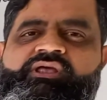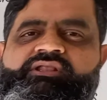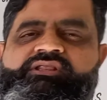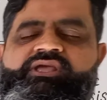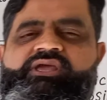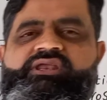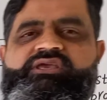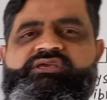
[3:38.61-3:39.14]

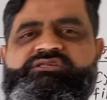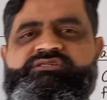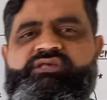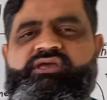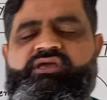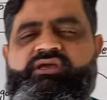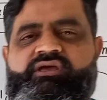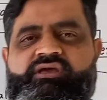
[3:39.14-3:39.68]
there is
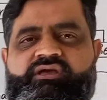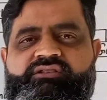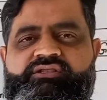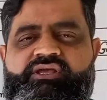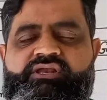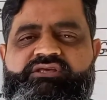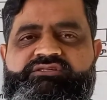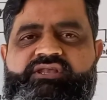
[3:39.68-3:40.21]
a,
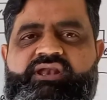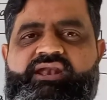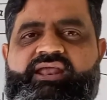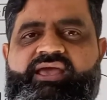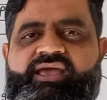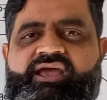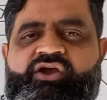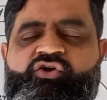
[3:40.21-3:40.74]
there is a
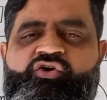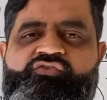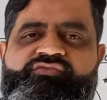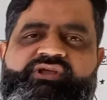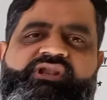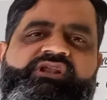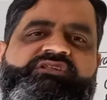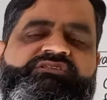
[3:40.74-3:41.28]
lack
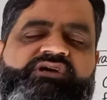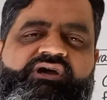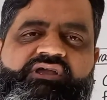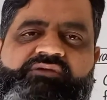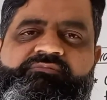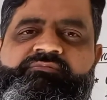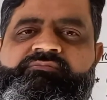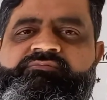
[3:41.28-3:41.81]
of an
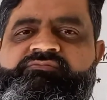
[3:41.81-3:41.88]
enzyme